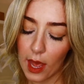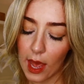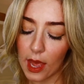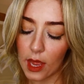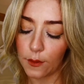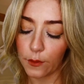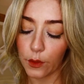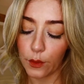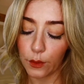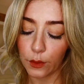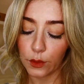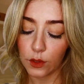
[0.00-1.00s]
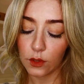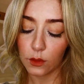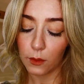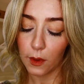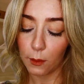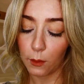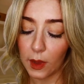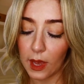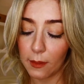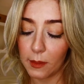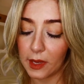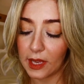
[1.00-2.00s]
And of course, when we
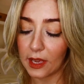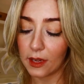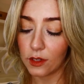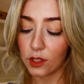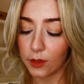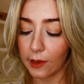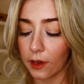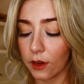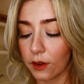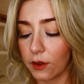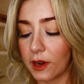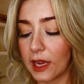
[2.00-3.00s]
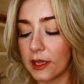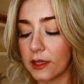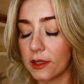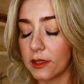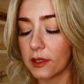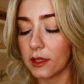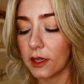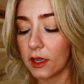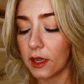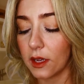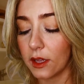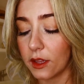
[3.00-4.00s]
begin to increase
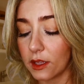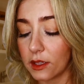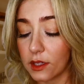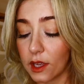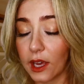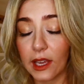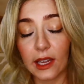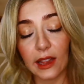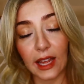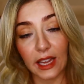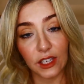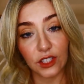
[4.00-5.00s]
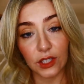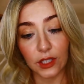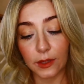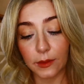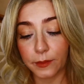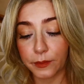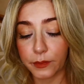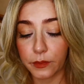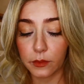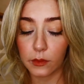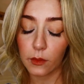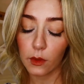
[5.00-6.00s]
the circulation,
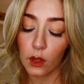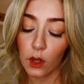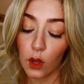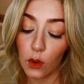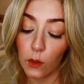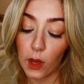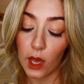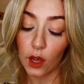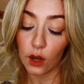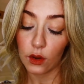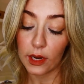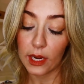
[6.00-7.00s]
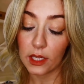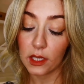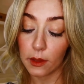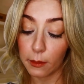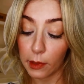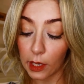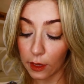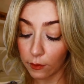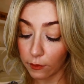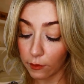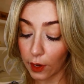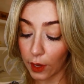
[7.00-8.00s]
we increase the blood
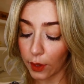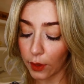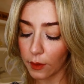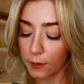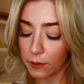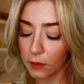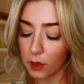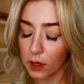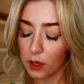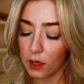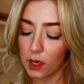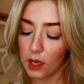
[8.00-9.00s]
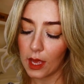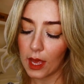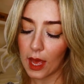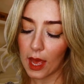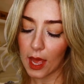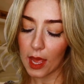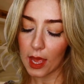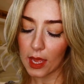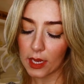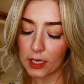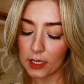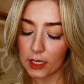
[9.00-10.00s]
flow,
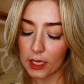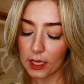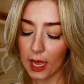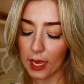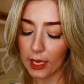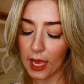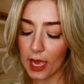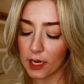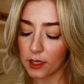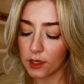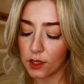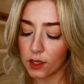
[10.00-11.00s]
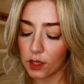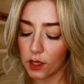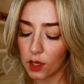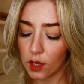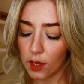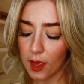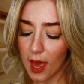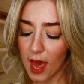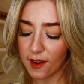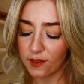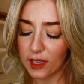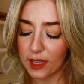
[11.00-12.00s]
and that gets
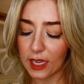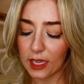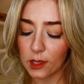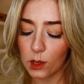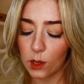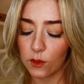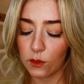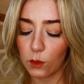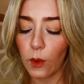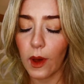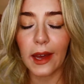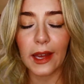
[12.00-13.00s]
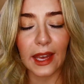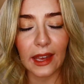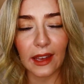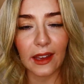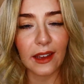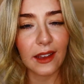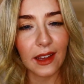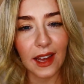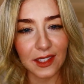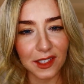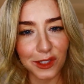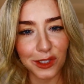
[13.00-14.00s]
everything sort of working as it